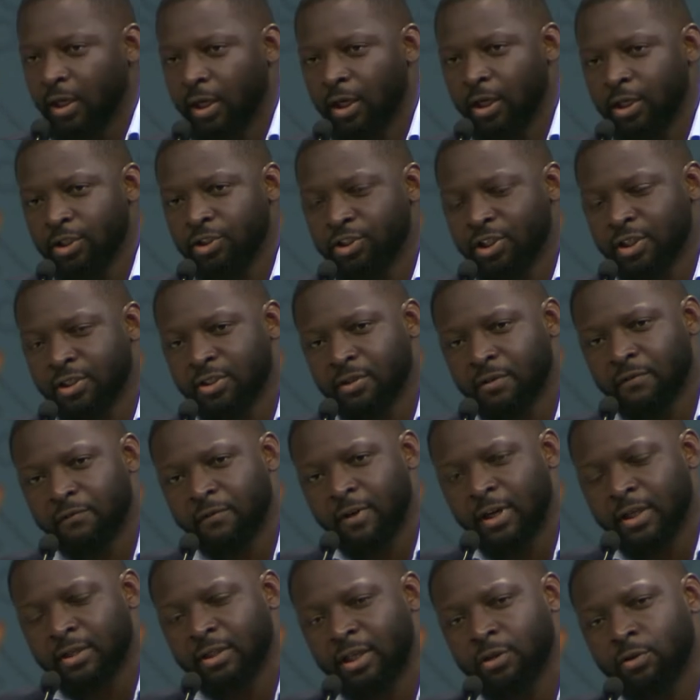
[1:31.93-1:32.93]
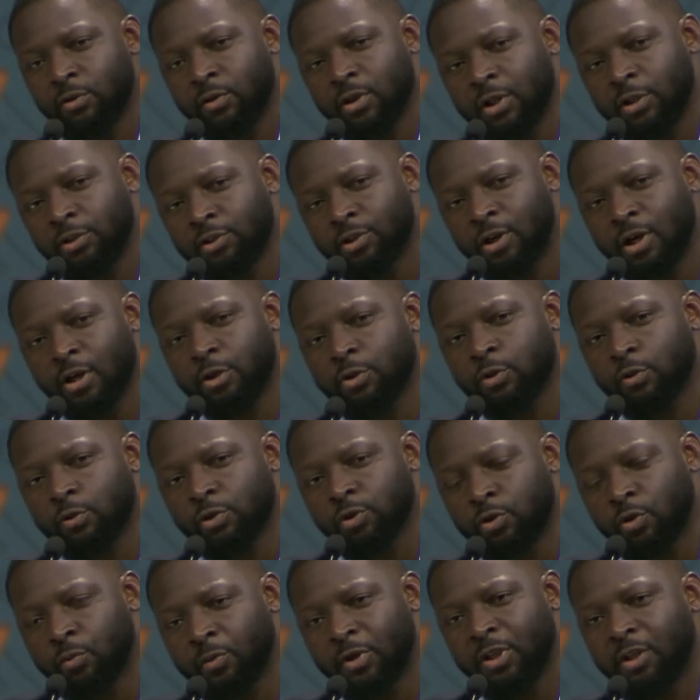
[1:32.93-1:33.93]
And just the fact that you can talk to
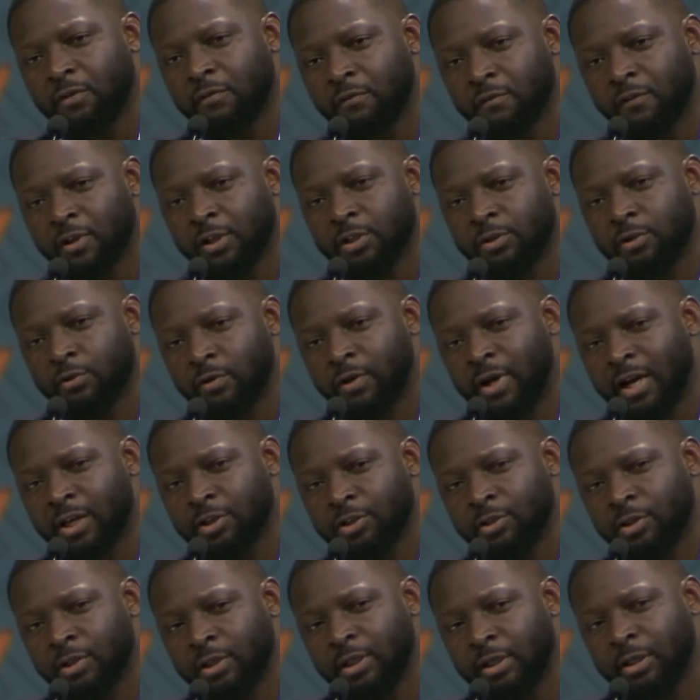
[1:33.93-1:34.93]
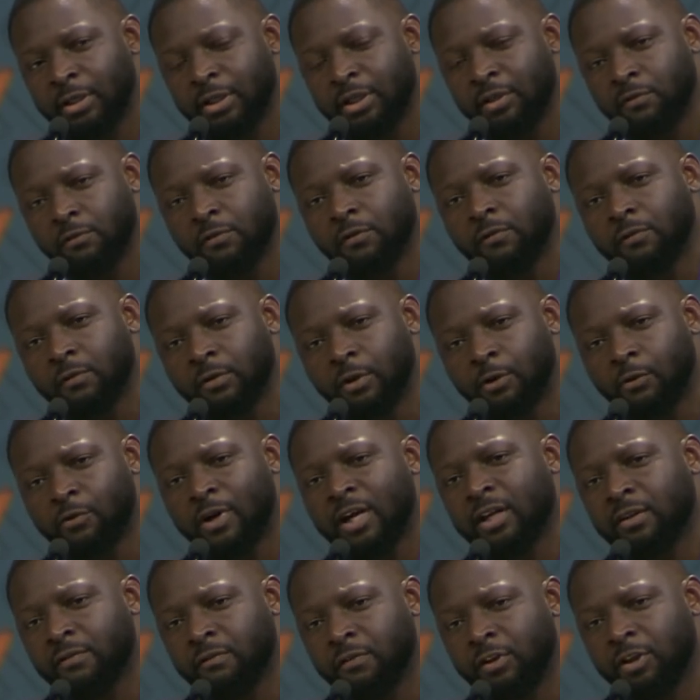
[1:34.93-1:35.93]
so many investors to actually give you
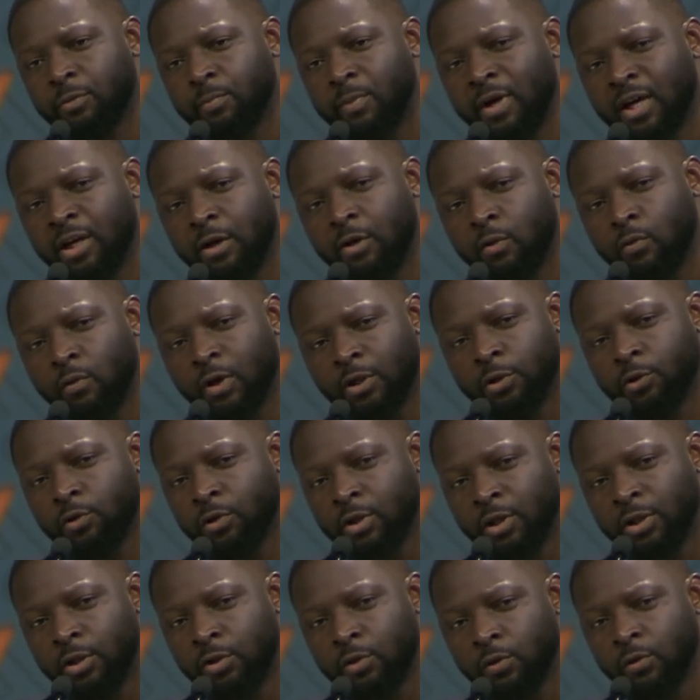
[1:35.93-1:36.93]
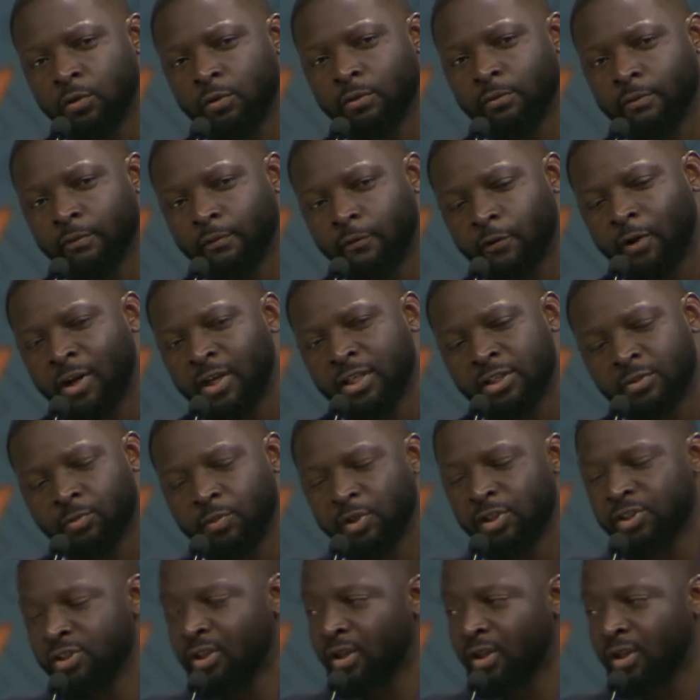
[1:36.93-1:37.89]
direct feedback on what you can do for us means a